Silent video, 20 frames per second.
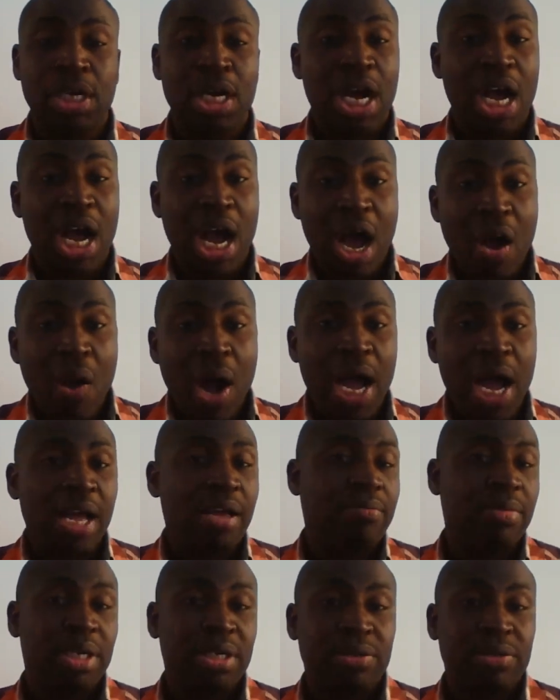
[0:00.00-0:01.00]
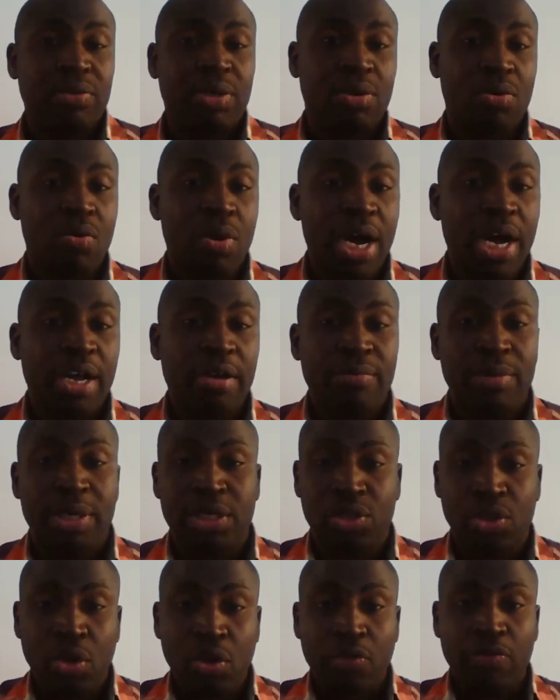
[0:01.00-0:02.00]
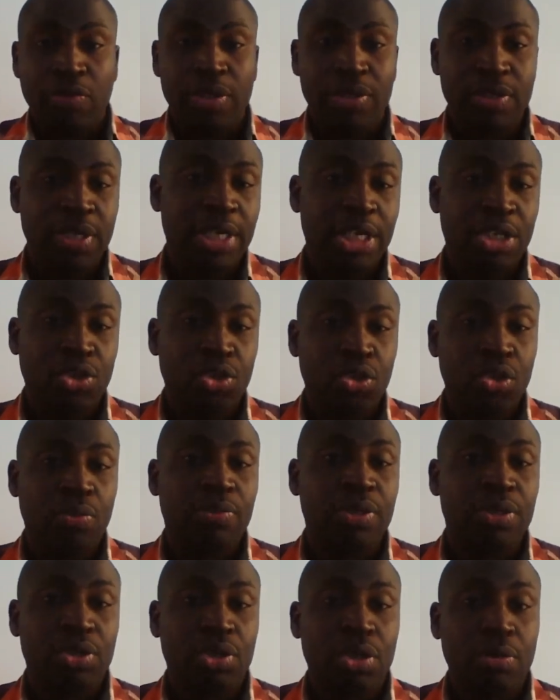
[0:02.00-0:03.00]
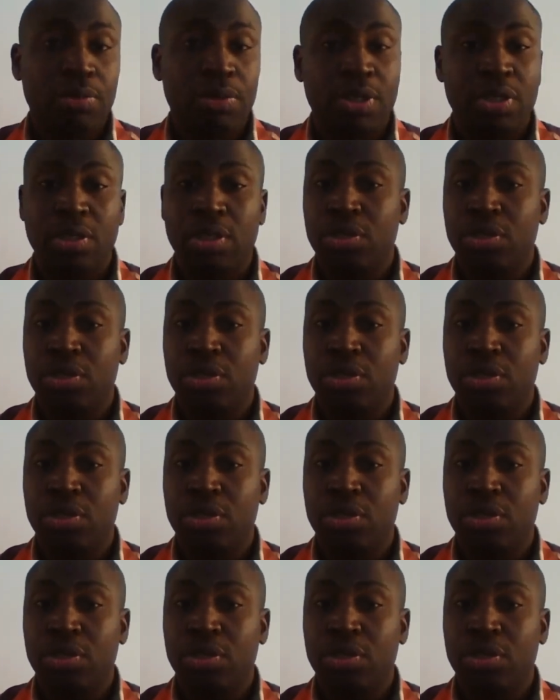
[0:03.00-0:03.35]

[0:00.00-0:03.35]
how I met the requirements of the stated job description.